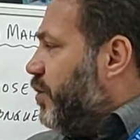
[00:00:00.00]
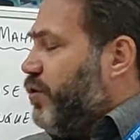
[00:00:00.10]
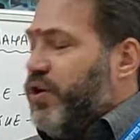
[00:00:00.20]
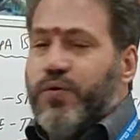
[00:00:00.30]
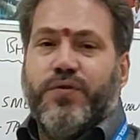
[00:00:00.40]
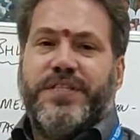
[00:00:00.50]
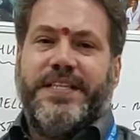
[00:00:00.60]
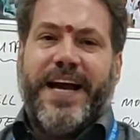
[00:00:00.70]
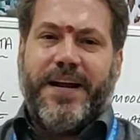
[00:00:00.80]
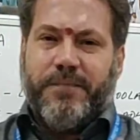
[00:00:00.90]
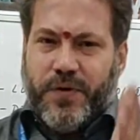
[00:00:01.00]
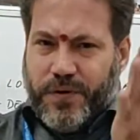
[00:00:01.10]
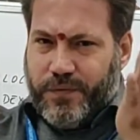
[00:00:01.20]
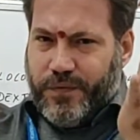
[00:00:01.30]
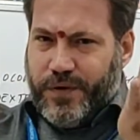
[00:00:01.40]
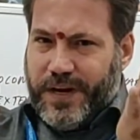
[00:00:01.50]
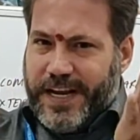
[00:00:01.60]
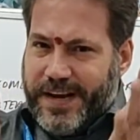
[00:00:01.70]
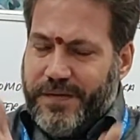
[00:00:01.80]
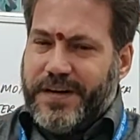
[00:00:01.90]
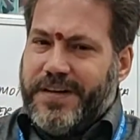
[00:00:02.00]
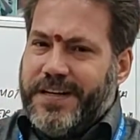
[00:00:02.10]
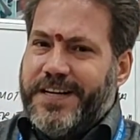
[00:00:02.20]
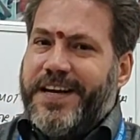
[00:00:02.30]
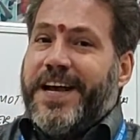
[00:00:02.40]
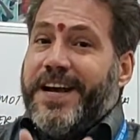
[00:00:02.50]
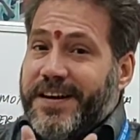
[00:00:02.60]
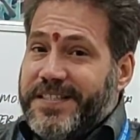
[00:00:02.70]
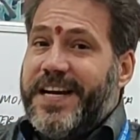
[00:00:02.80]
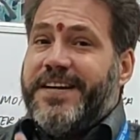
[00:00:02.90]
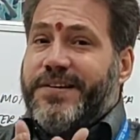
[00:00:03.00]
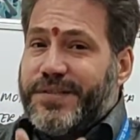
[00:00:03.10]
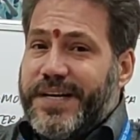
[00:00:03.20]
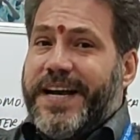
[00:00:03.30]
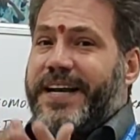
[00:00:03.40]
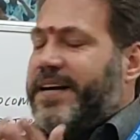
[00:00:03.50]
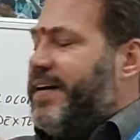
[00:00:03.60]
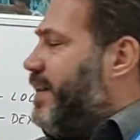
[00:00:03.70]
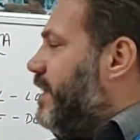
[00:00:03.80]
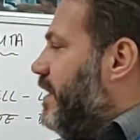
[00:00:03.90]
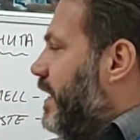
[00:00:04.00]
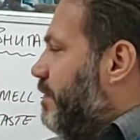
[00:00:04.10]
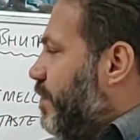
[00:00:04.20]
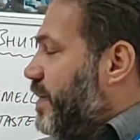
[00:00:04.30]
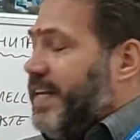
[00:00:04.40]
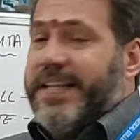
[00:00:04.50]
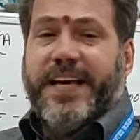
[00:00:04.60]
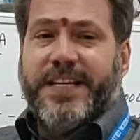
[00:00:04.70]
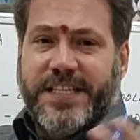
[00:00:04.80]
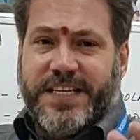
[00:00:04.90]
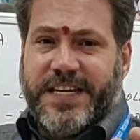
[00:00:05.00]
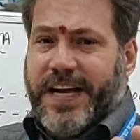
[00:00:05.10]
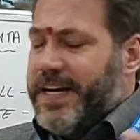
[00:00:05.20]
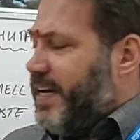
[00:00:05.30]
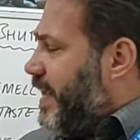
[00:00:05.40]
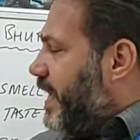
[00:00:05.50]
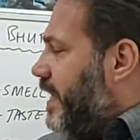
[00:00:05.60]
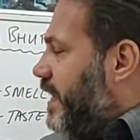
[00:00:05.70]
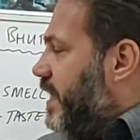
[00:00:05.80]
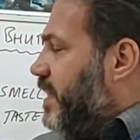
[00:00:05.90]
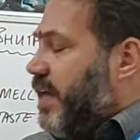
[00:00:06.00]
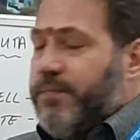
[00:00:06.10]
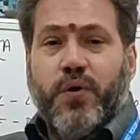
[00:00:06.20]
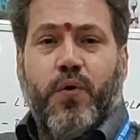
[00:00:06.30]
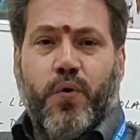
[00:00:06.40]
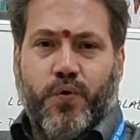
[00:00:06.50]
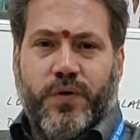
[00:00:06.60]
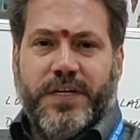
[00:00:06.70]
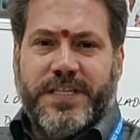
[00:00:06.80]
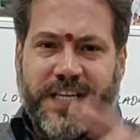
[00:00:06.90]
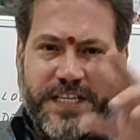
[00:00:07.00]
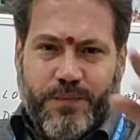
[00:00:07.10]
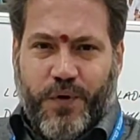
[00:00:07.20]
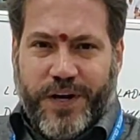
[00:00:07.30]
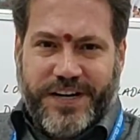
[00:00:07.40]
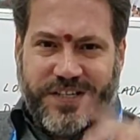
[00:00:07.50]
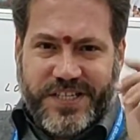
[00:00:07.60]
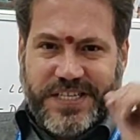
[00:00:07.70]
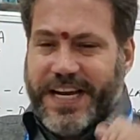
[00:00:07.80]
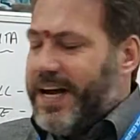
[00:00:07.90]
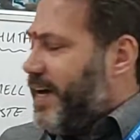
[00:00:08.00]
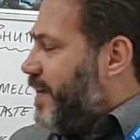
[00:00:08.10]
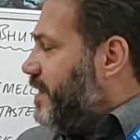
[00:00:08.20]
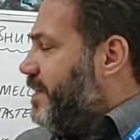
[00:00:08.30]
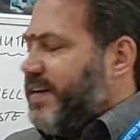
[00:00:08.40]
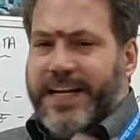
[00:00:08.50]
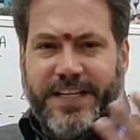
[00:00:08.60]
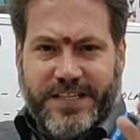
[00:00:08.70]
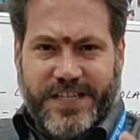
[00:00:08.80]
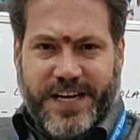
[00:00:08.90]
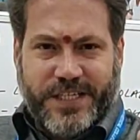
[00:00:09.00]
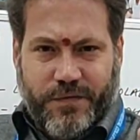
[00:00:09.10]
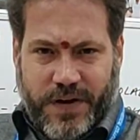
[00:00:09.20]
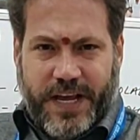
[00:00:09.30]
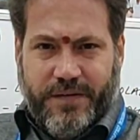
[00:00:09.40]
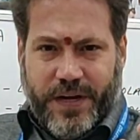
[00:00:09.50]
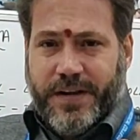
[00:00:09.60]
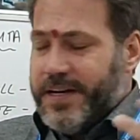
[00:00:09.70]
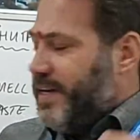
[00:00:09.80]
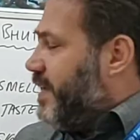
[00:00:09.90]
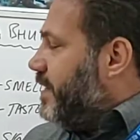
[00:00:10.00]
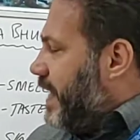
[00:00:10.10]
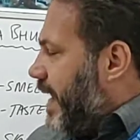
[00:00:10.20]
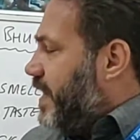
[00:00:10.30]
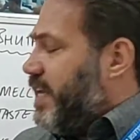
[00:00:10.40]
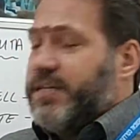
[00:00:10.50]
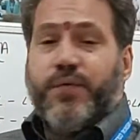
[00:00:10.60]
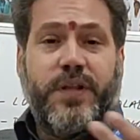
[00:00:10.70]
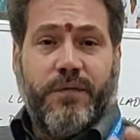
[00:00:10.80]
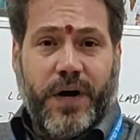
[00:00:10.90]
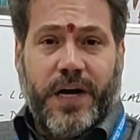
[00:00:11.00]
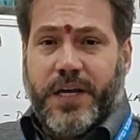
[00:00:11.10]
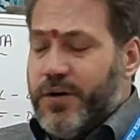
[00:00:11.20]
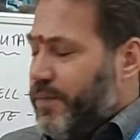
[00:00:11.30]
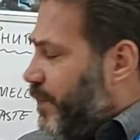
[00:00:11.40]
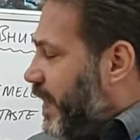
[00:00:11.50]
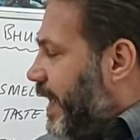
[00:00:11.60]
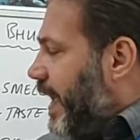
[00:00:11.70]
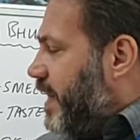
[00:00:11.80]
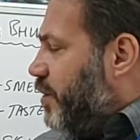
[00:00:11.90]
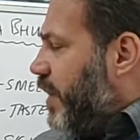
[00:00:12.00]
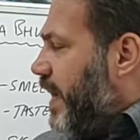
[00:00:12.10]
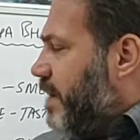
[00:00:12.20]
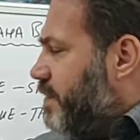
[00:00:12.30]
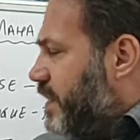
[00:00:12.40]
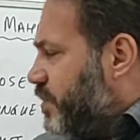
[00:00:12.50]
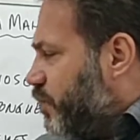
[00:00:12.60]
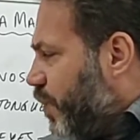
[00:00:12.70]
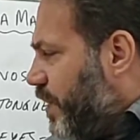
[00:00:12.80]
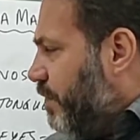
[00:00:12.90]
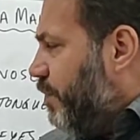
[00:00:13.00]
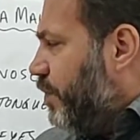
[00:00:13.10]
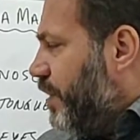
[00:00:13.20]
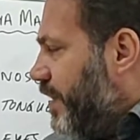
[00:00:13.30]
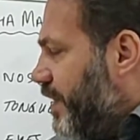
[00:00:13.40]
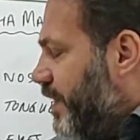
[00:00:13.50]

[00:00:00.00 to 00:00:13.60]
you use that beautiful inverted red triangle for the tejas and agni, the blue six-pointed star like the Star of David, that is for the vayu, and you have this wonderful